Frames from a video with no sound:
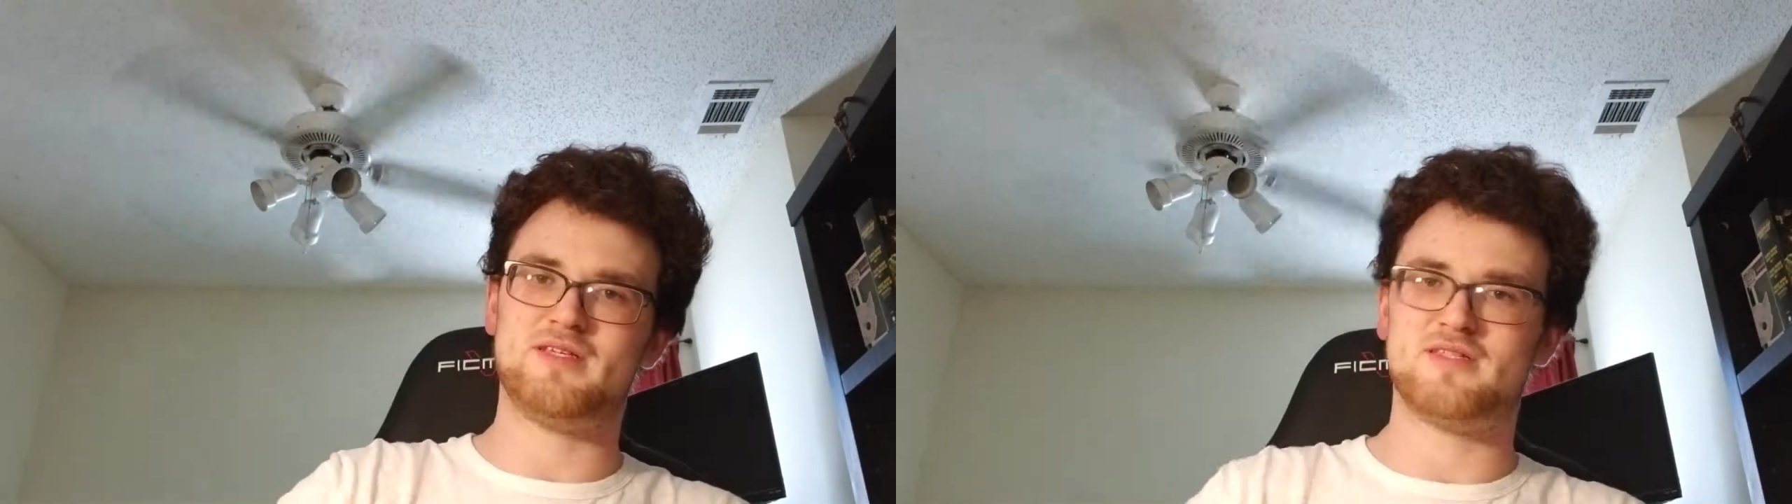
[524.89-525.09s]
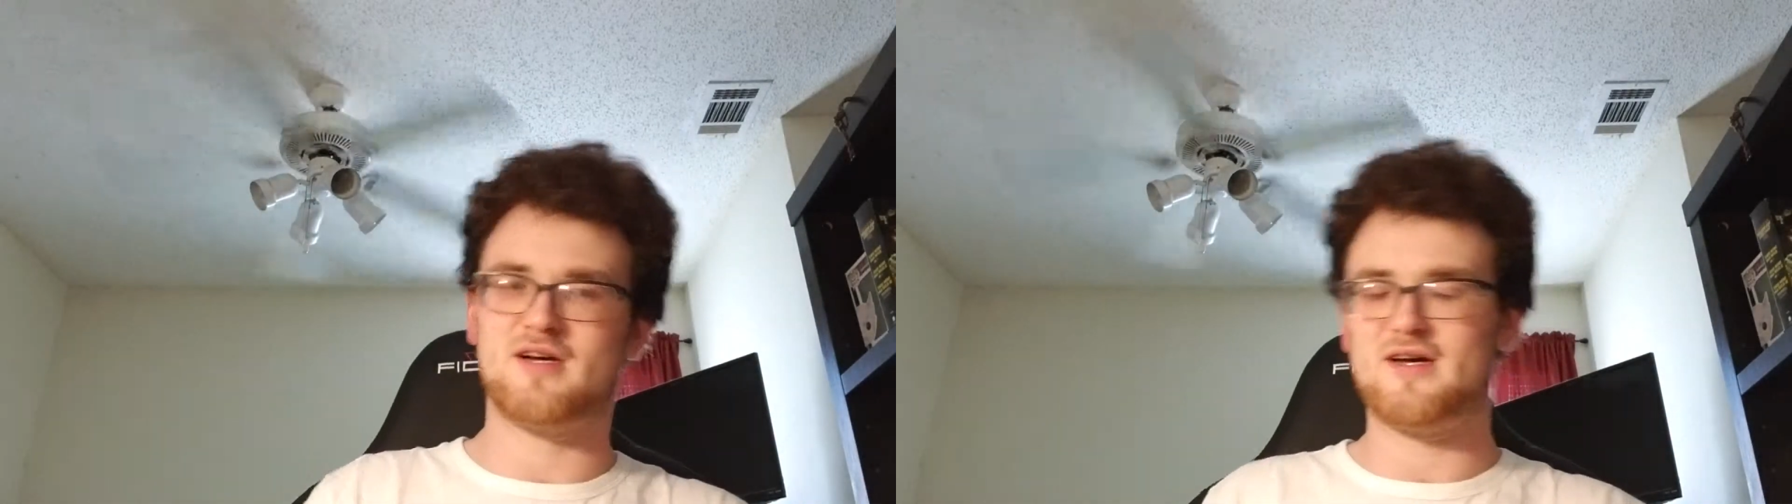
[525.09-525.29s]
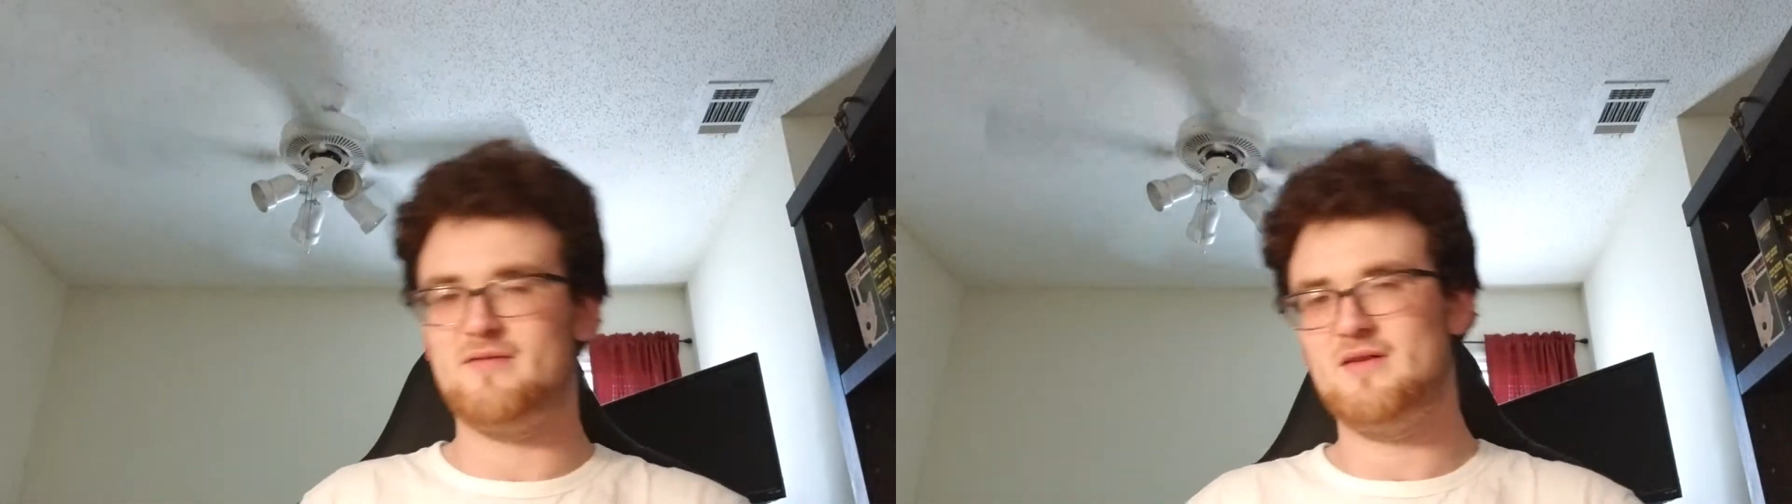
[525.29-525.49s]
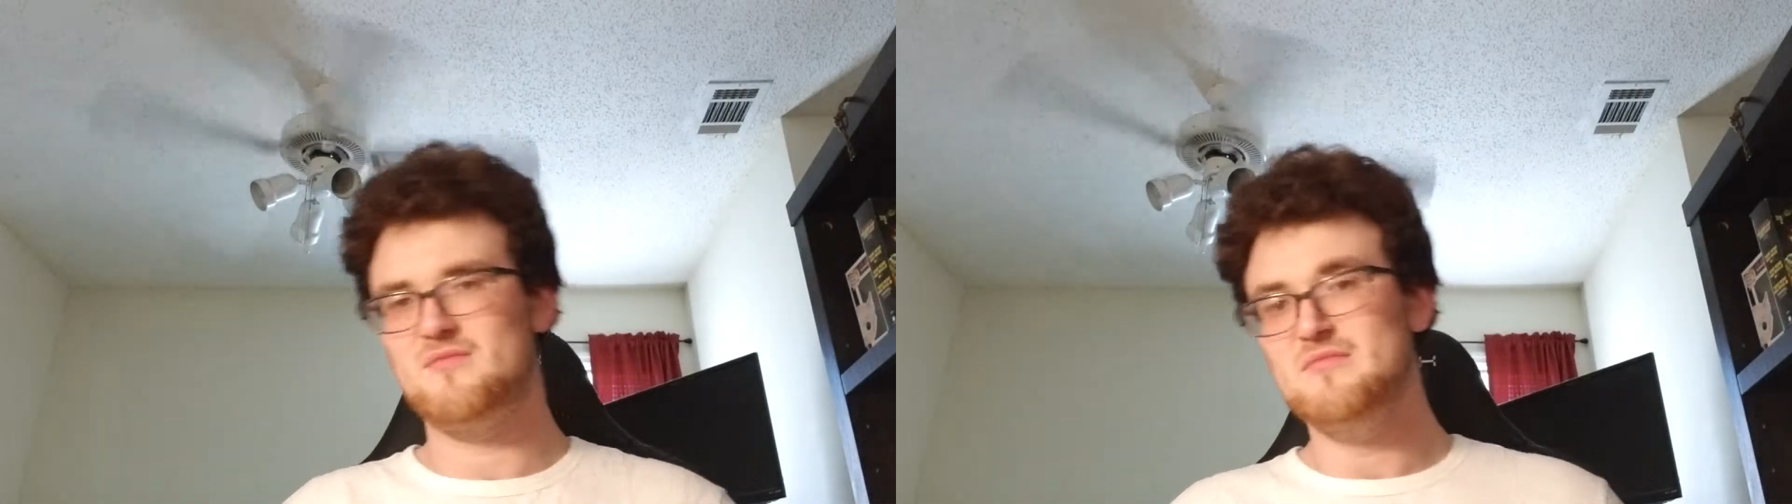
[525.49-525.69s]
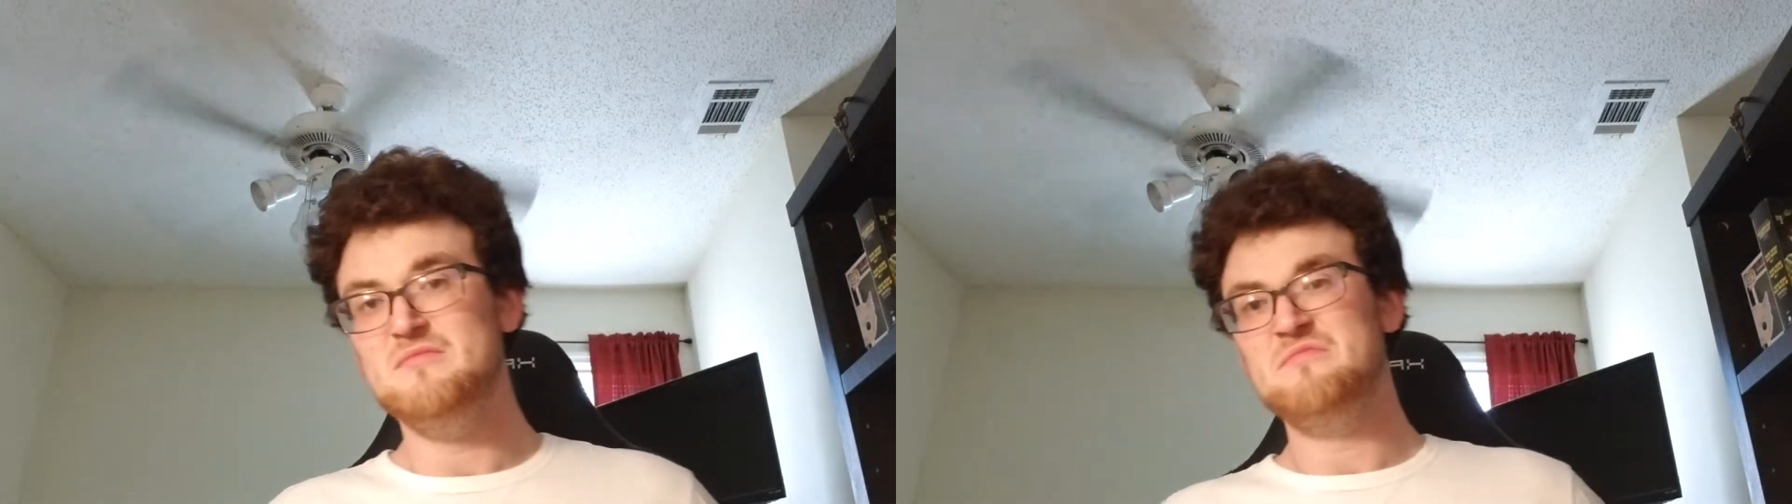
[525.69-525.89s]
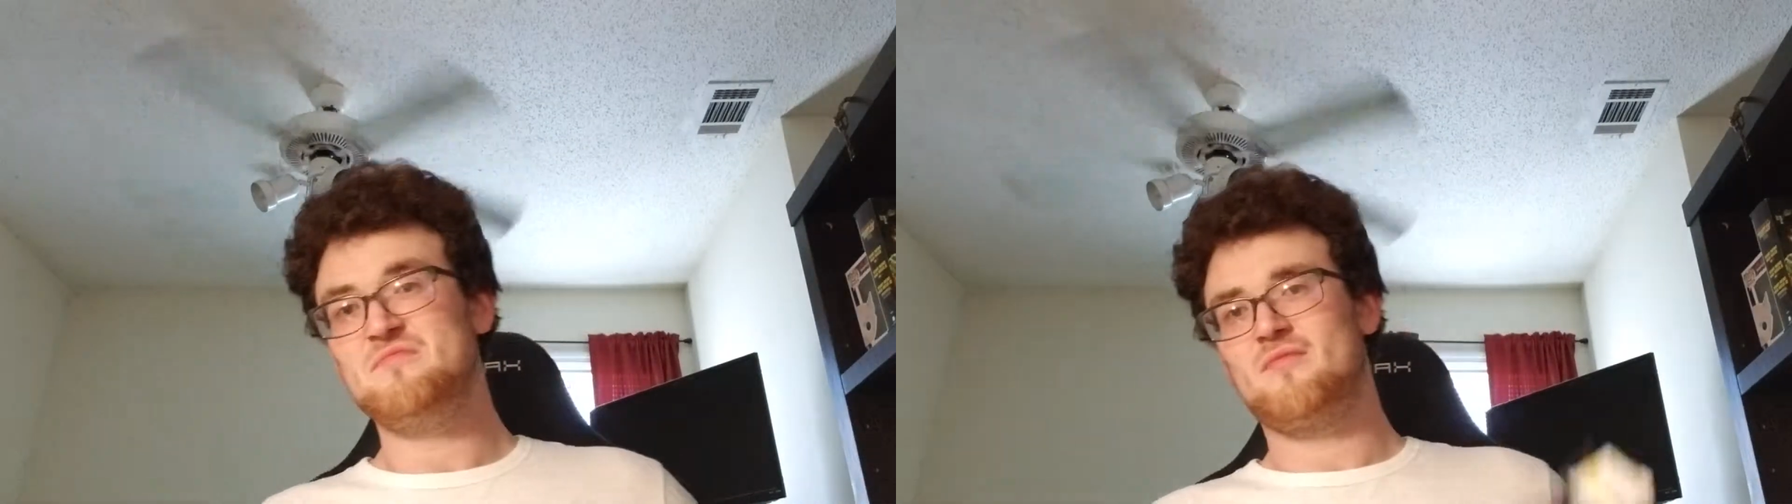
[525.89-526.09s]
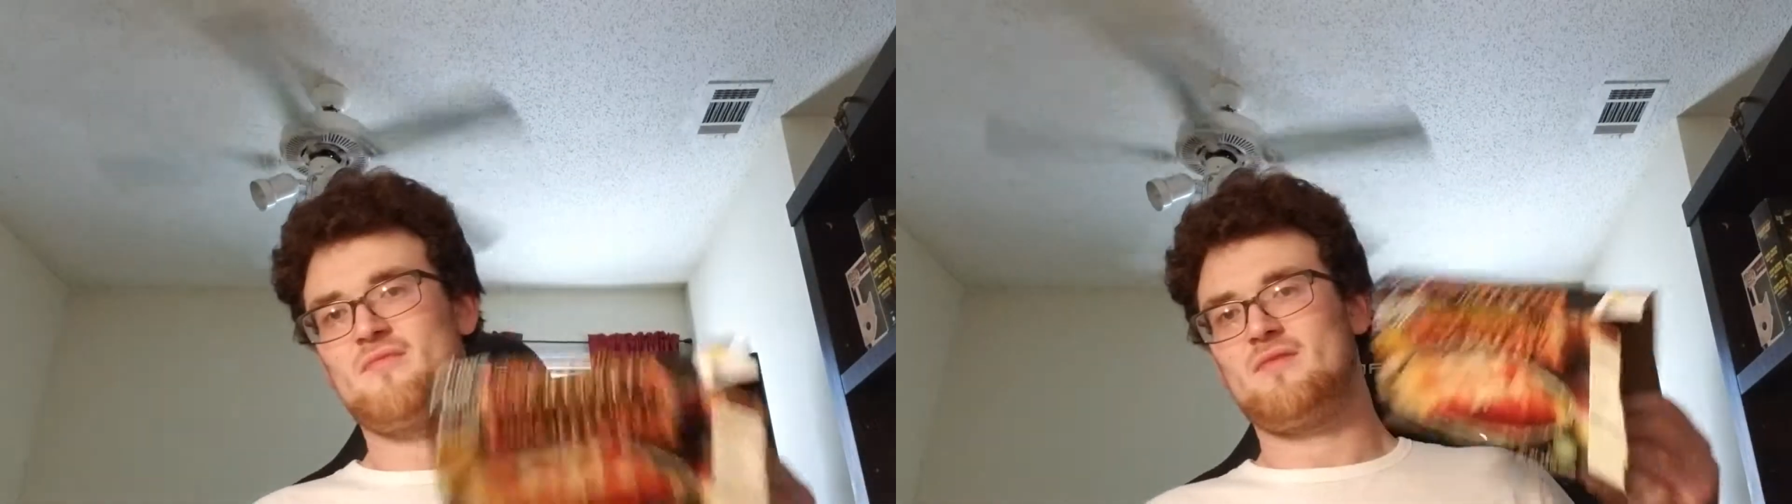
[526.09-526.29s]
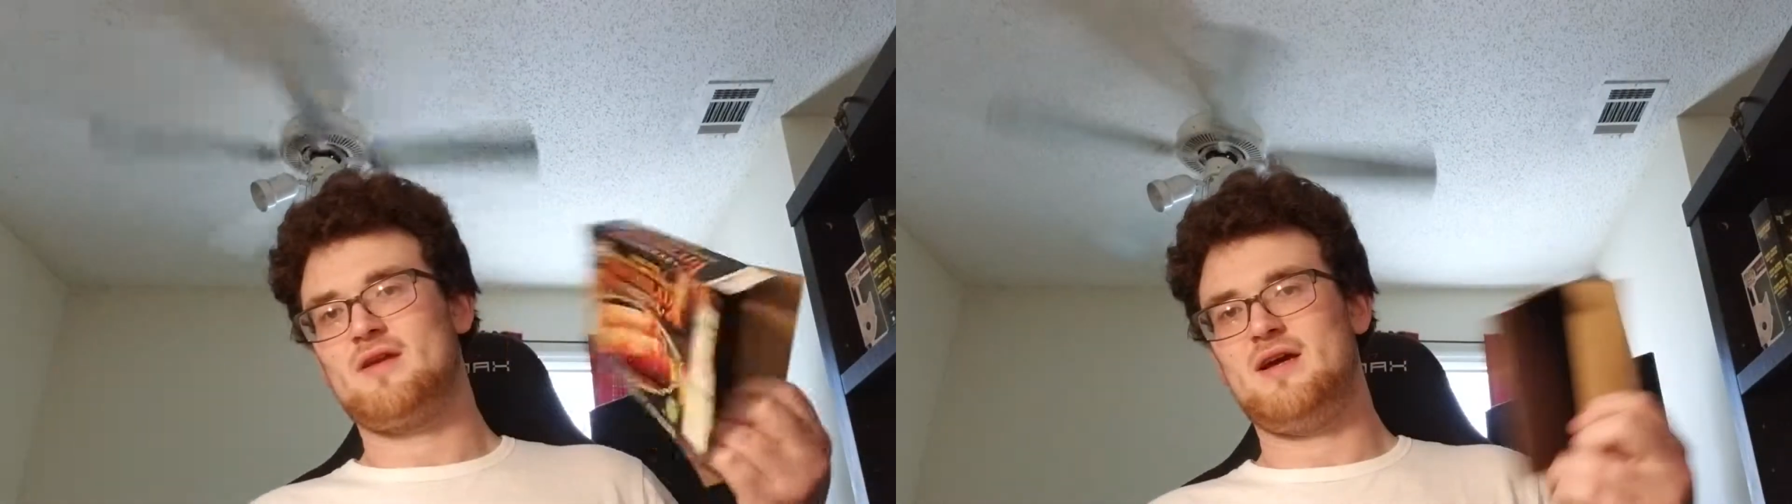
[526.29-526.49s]
sign.
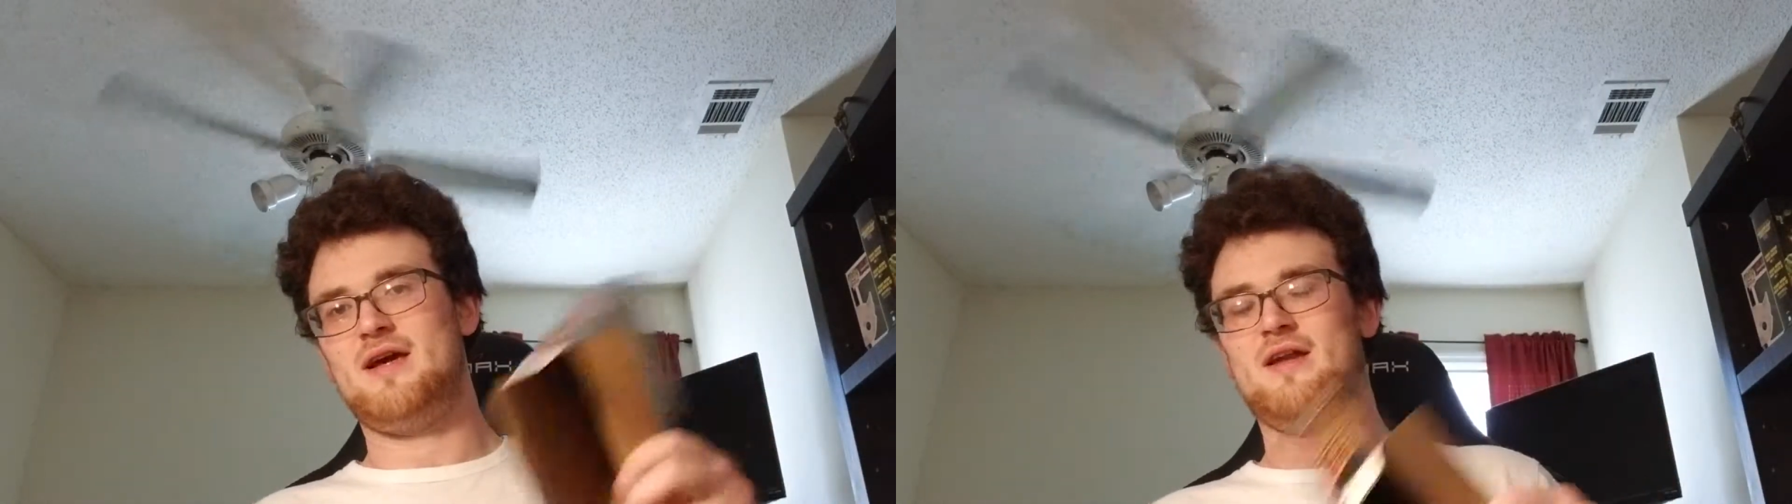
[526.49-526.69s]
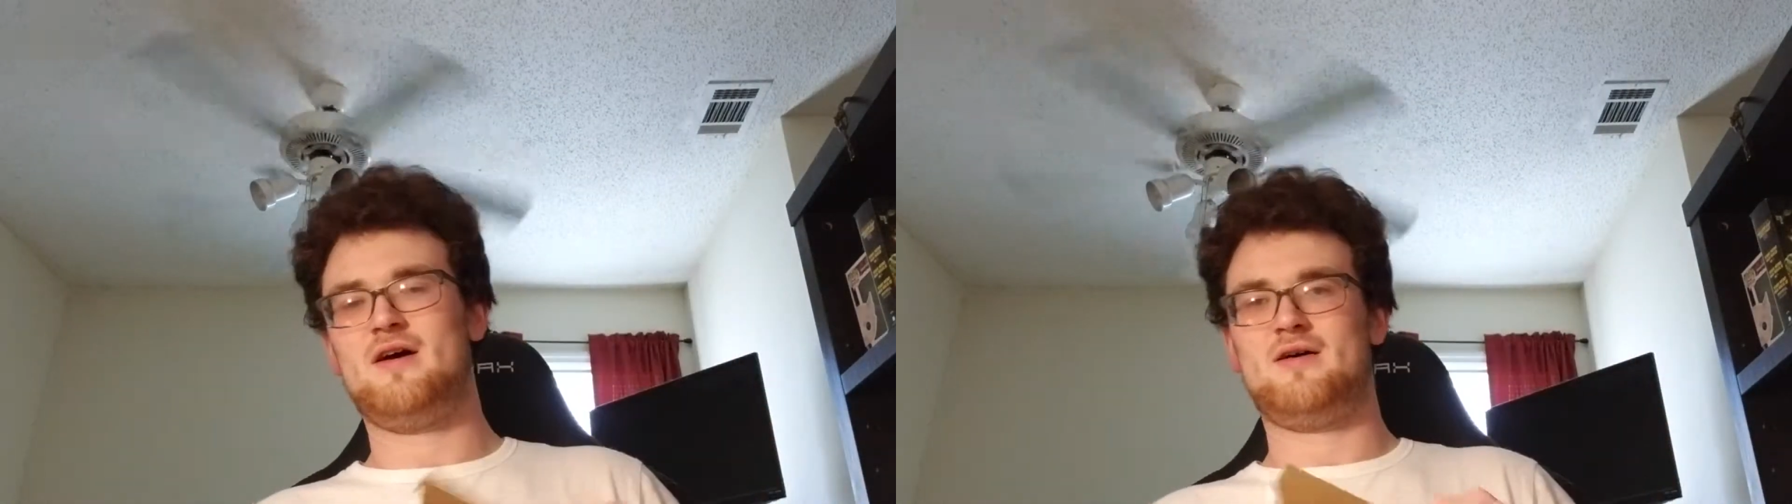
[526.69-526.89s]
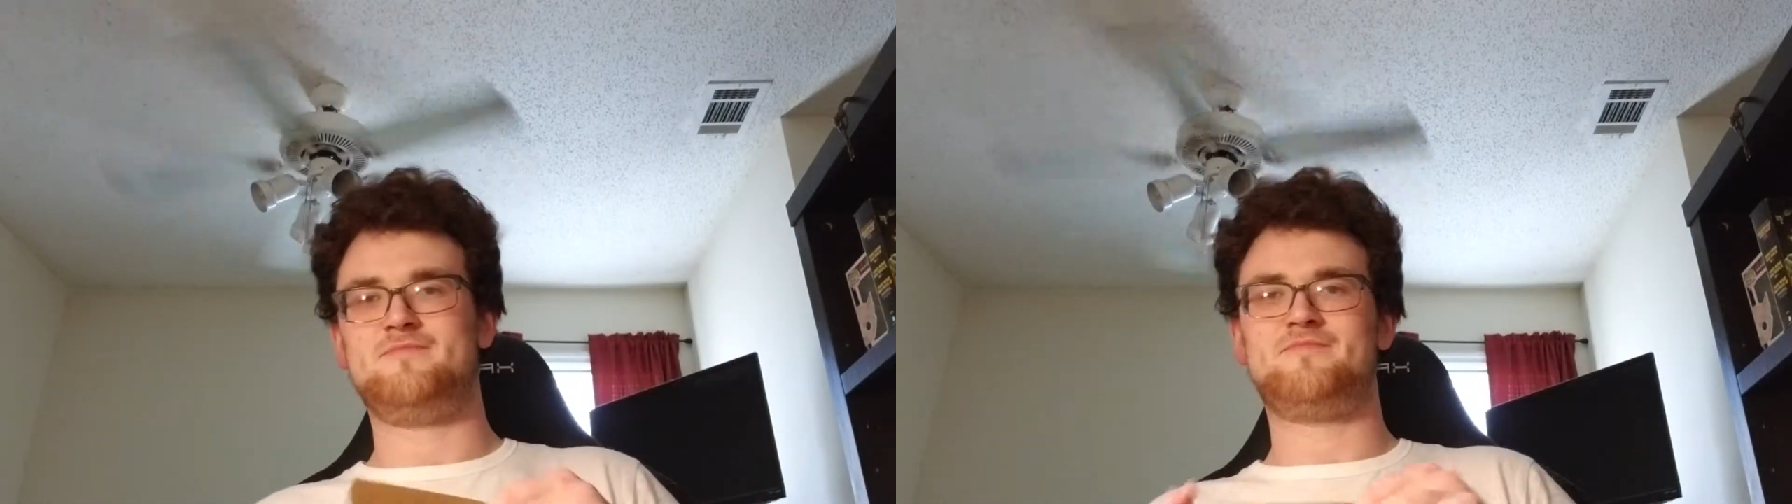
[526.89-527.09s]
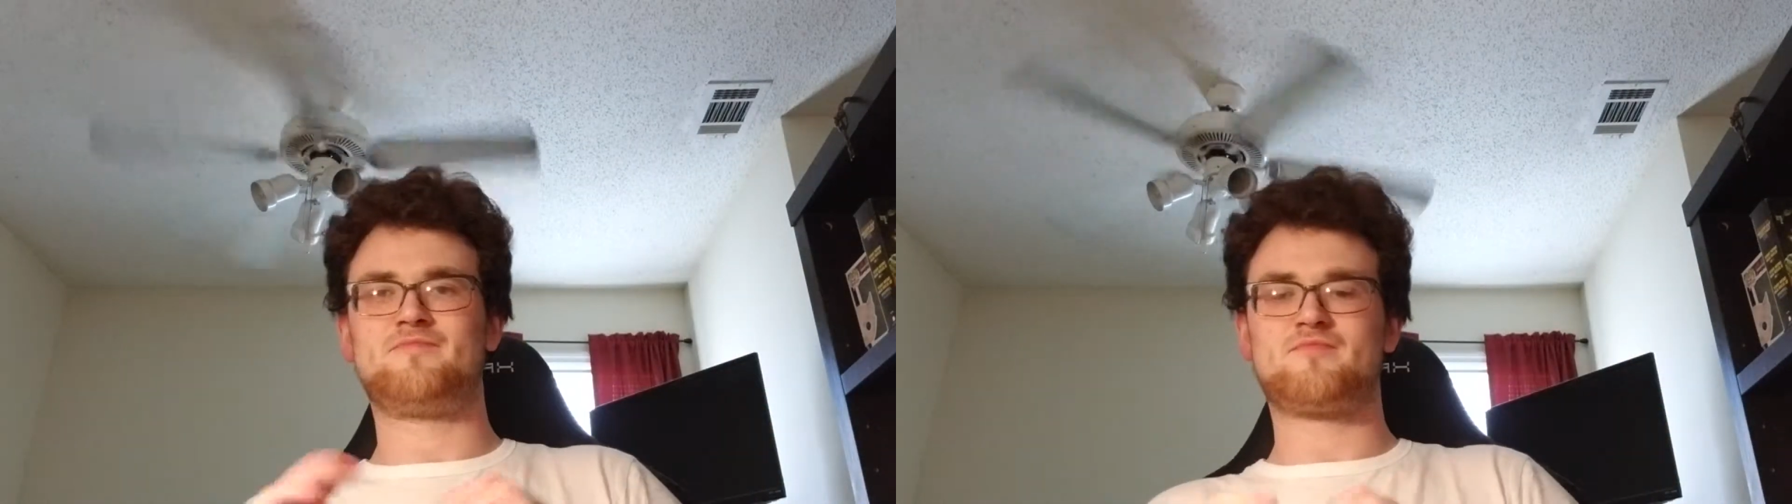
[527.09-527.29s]
And